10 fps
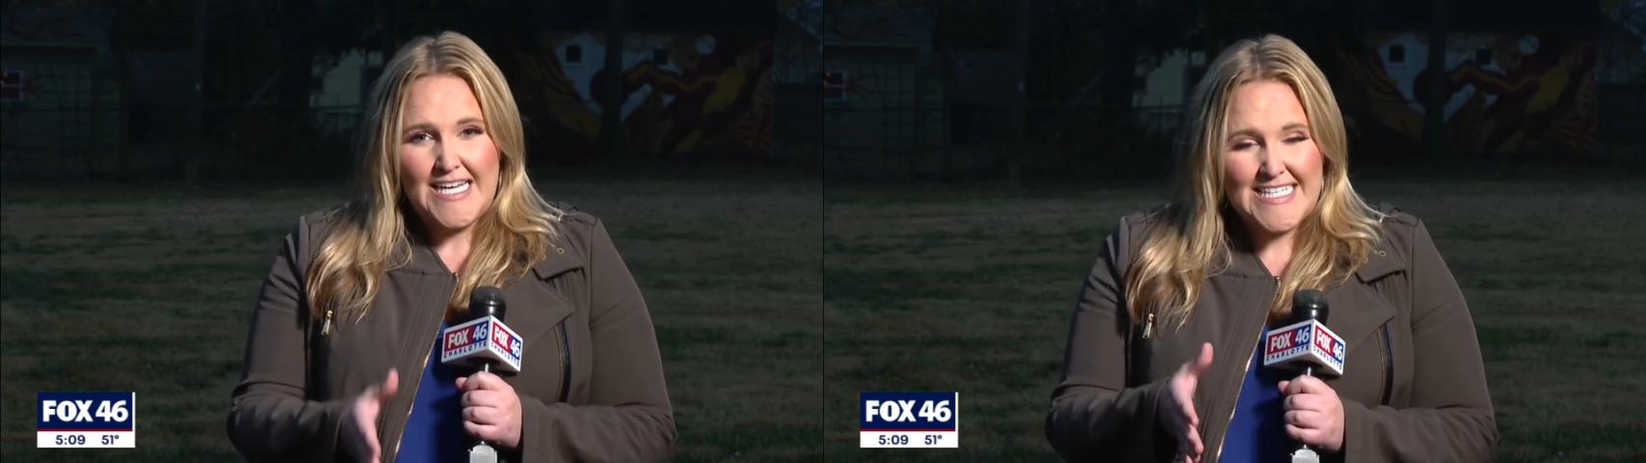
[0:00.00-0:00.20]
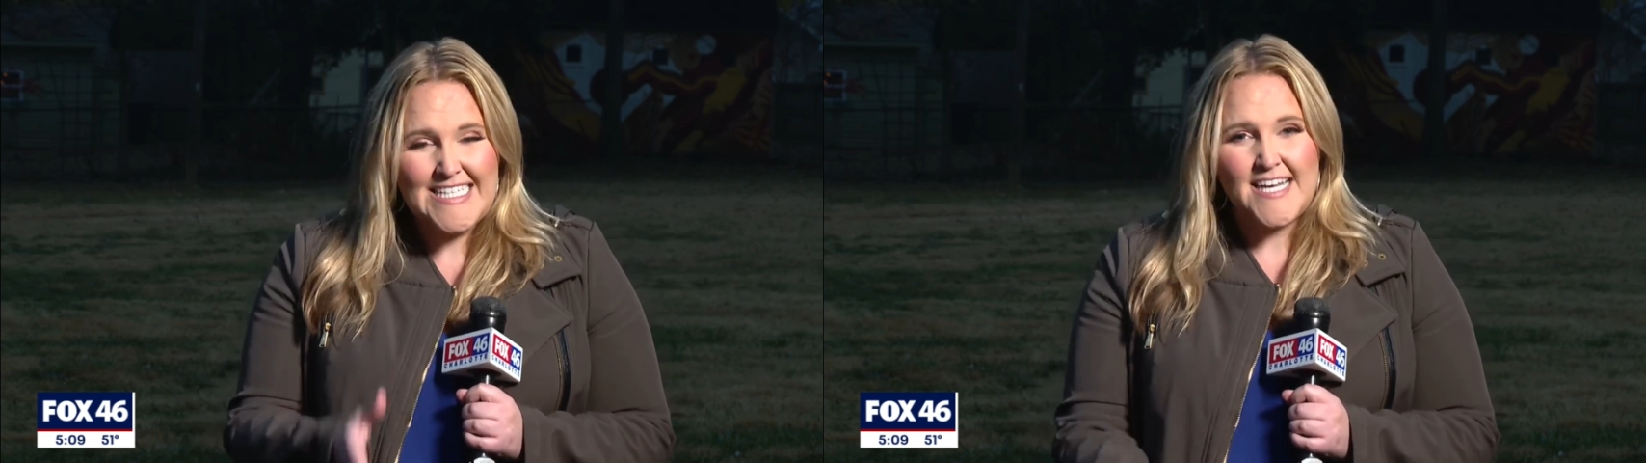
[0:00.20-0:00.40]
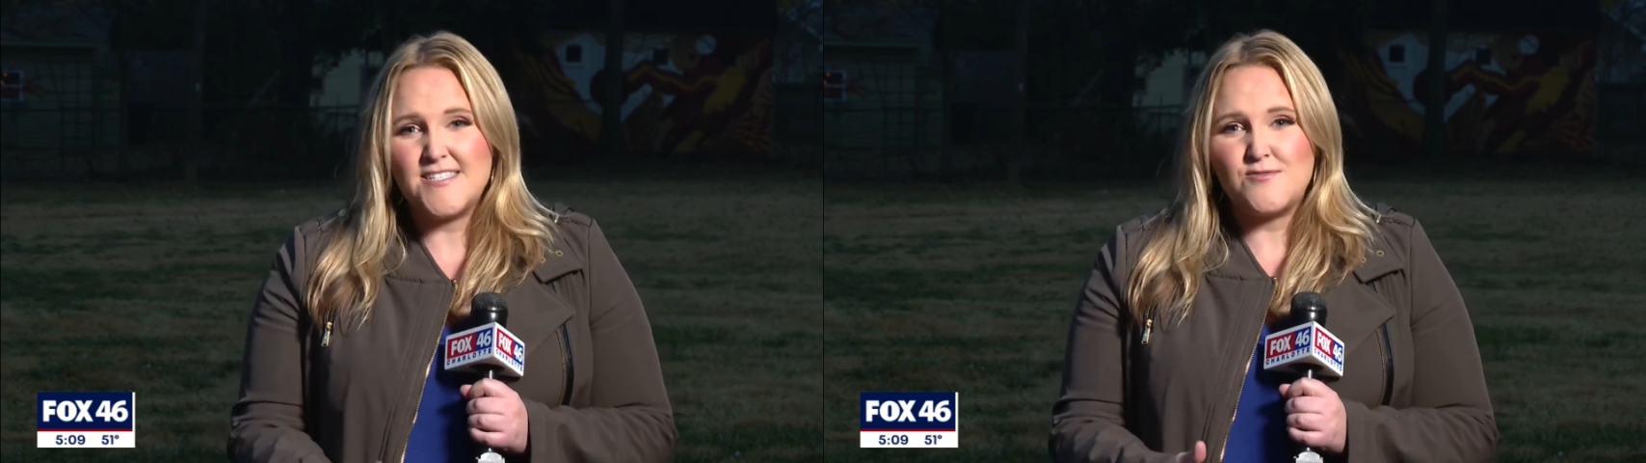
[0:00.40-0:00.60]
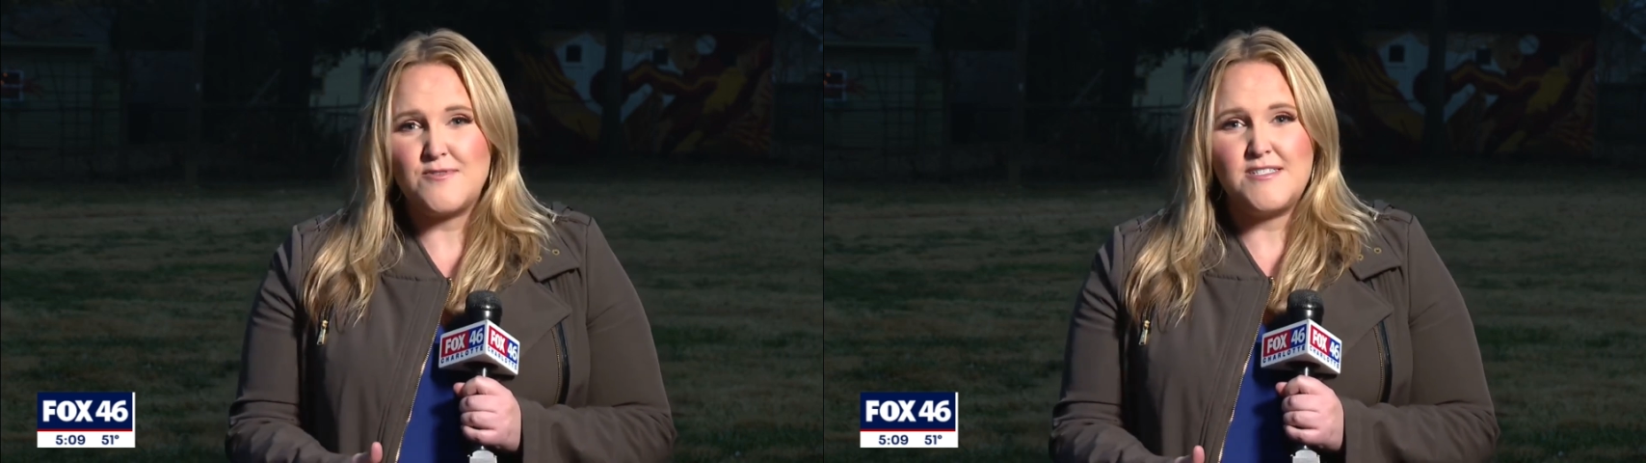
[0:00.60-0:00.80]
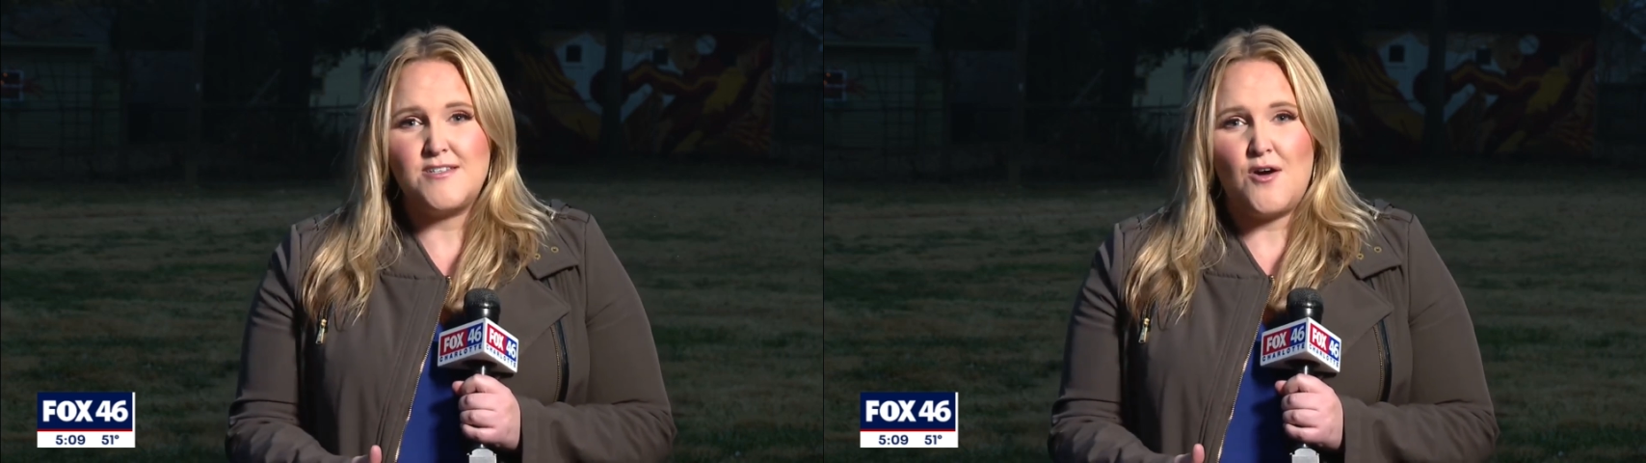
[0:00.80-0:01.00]
against
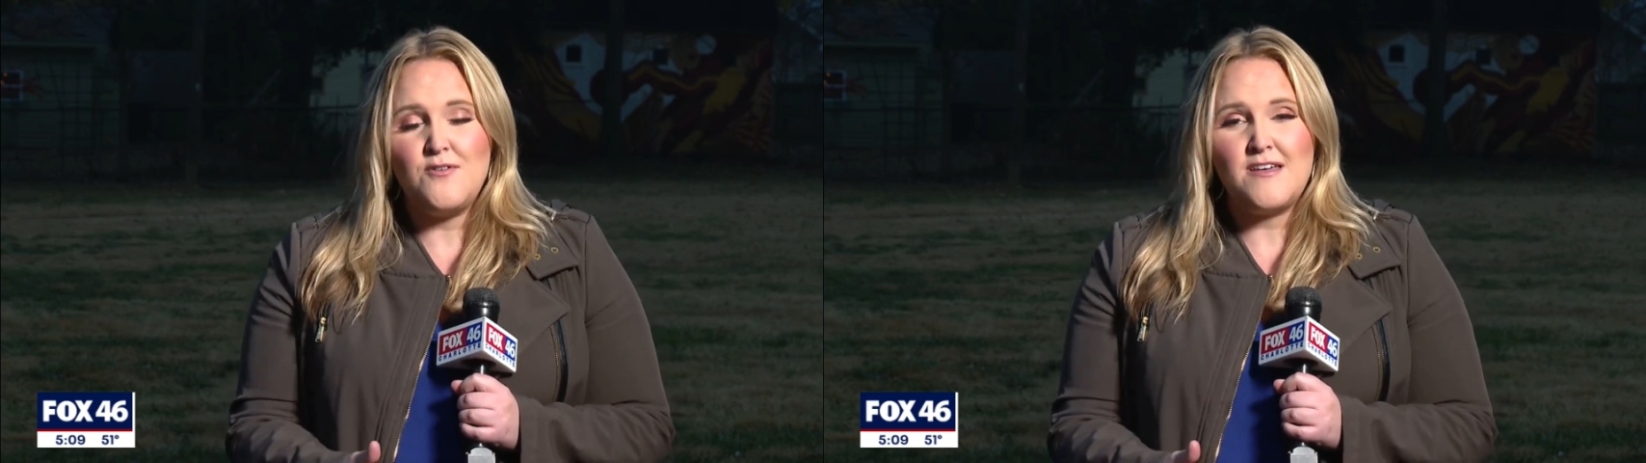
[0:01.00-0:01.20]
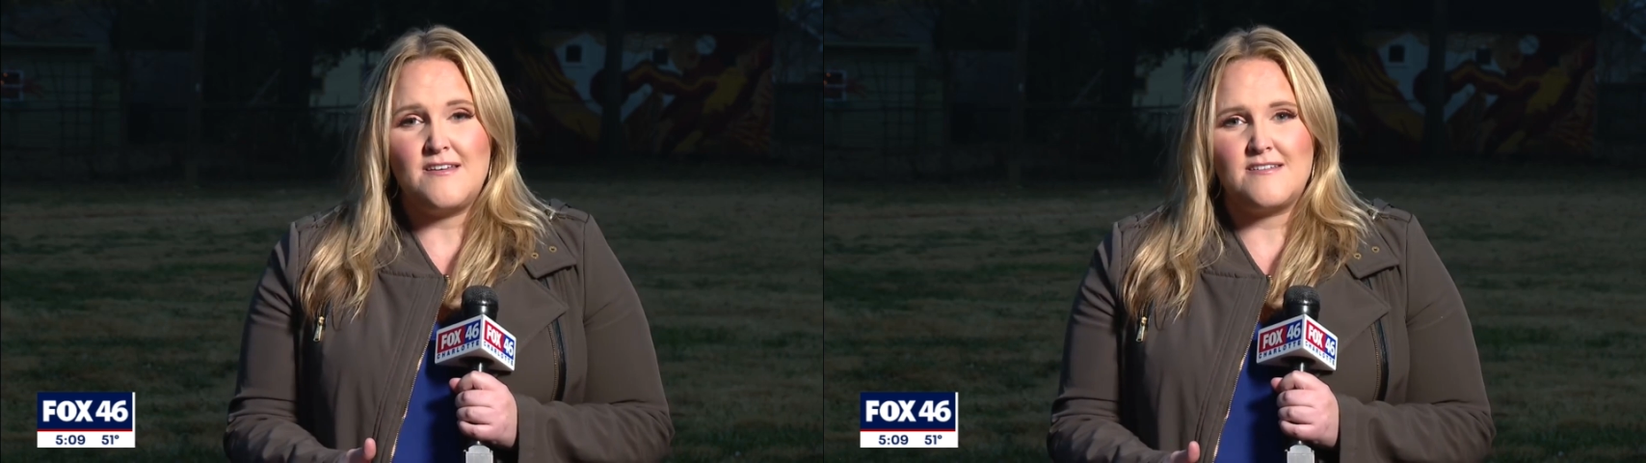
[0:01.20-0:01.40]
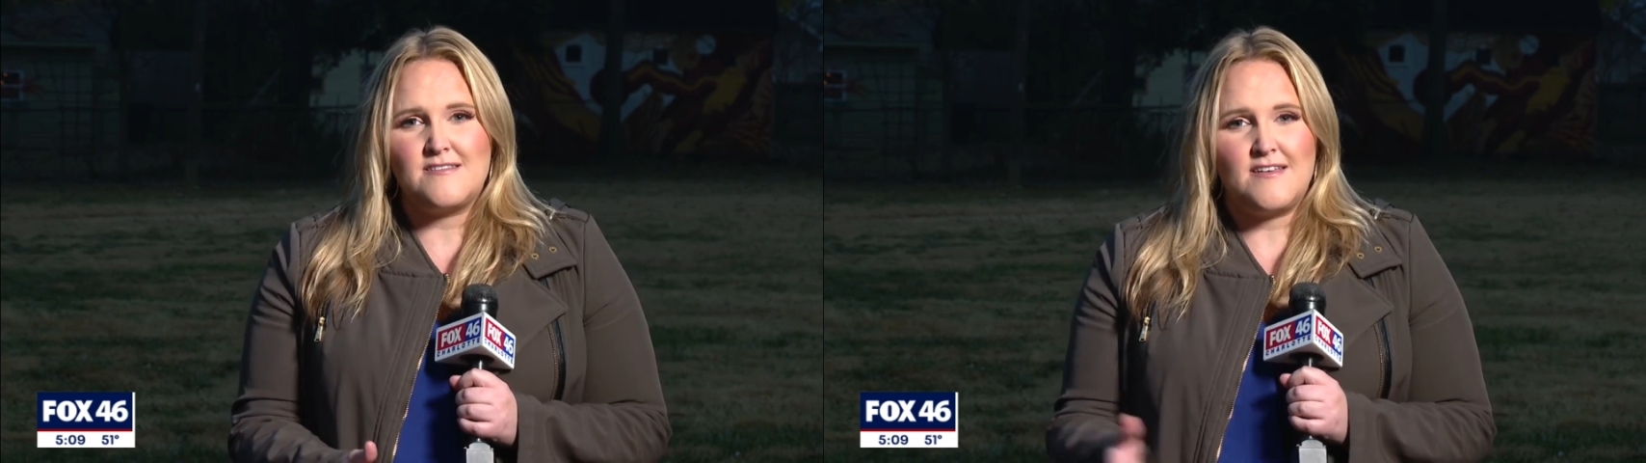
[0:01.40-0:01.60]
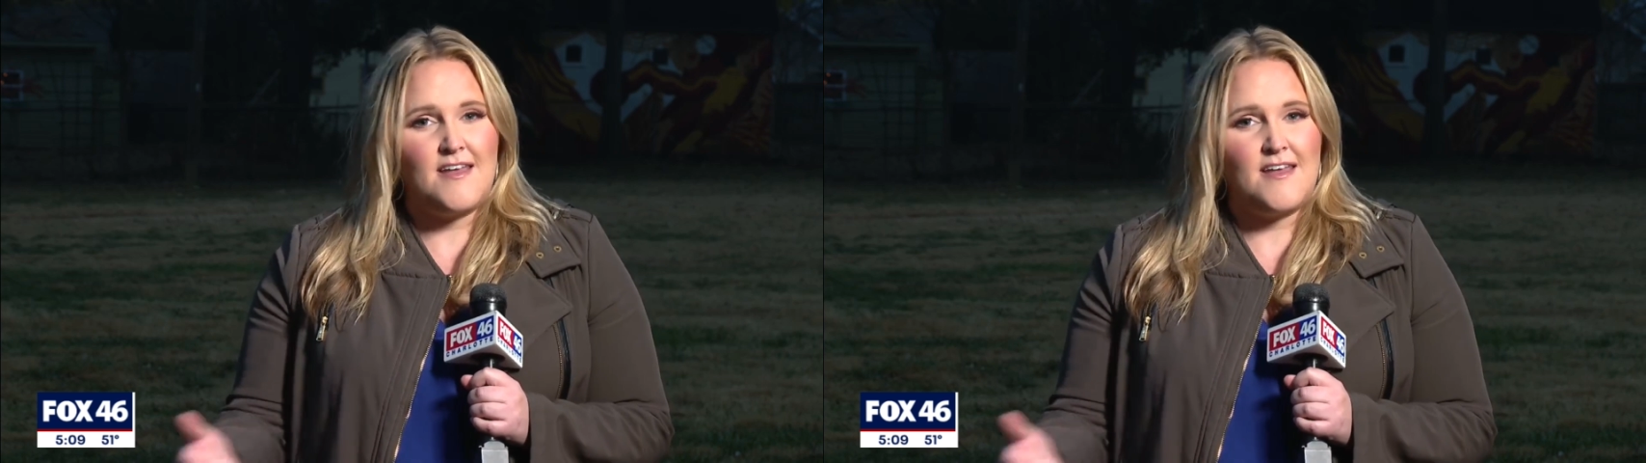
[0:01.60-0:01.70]
rezoning this,